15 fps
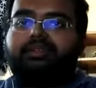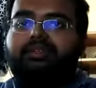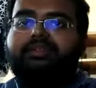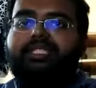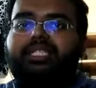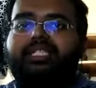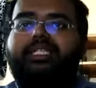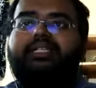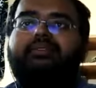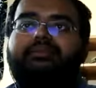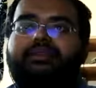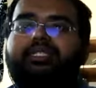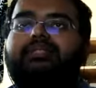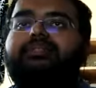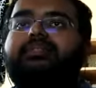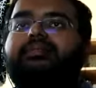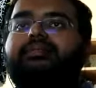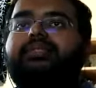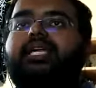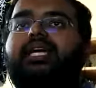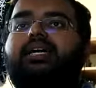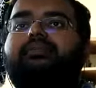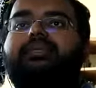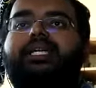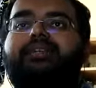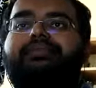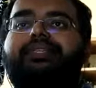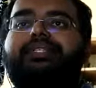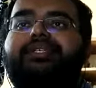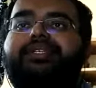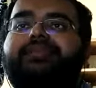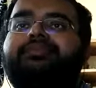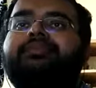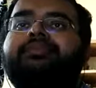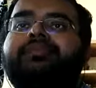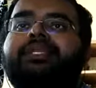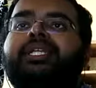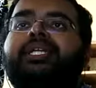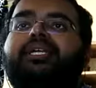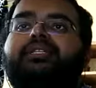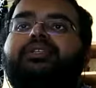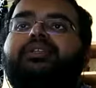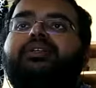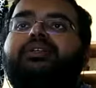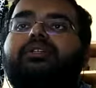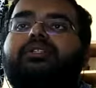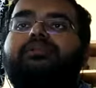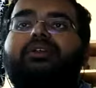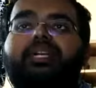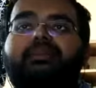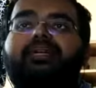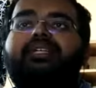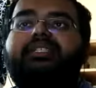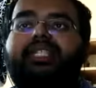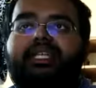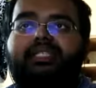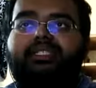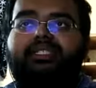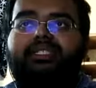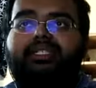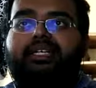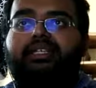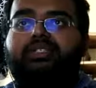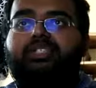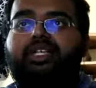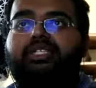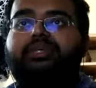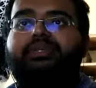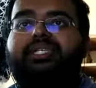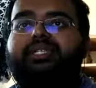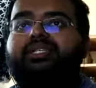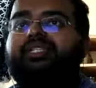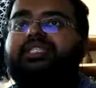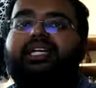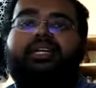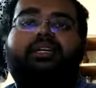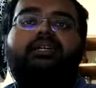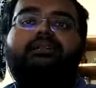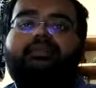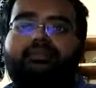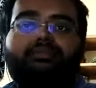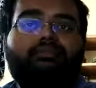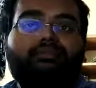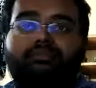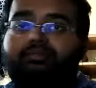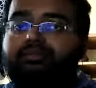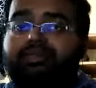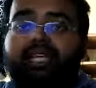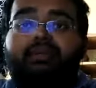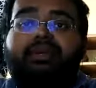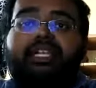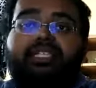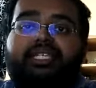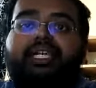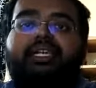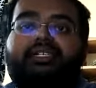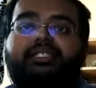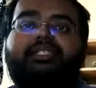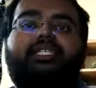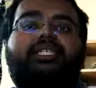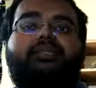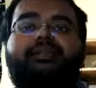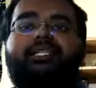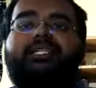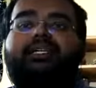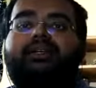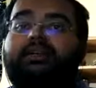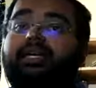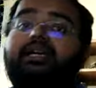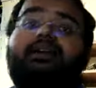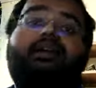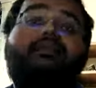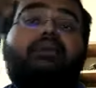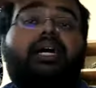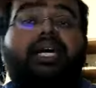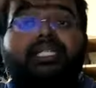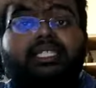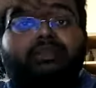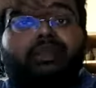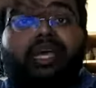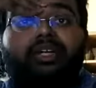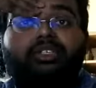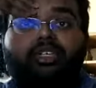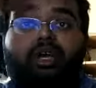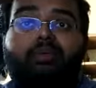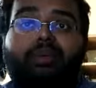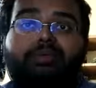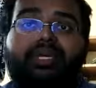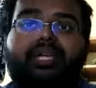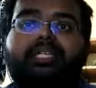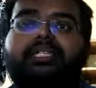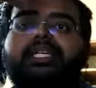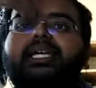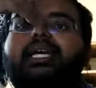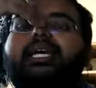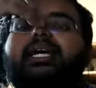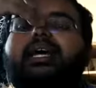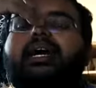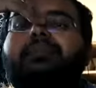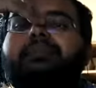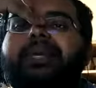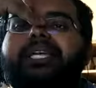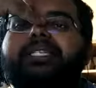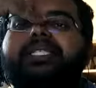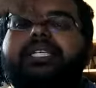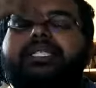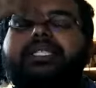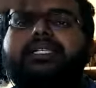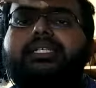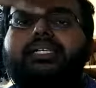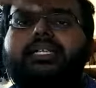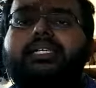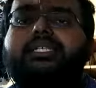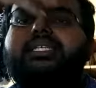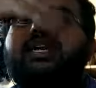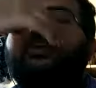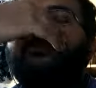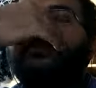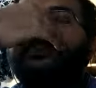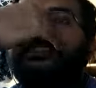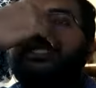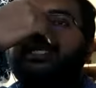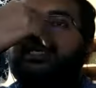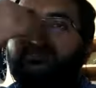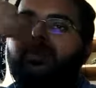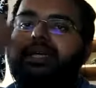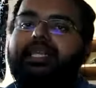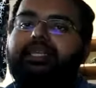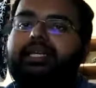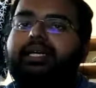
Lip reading: generally with nanophysics. So the fundamental challenges in nanostructure materials are, there are many challenges, let's be real. Us as macroscopic beings, biggest concern is how do we deal with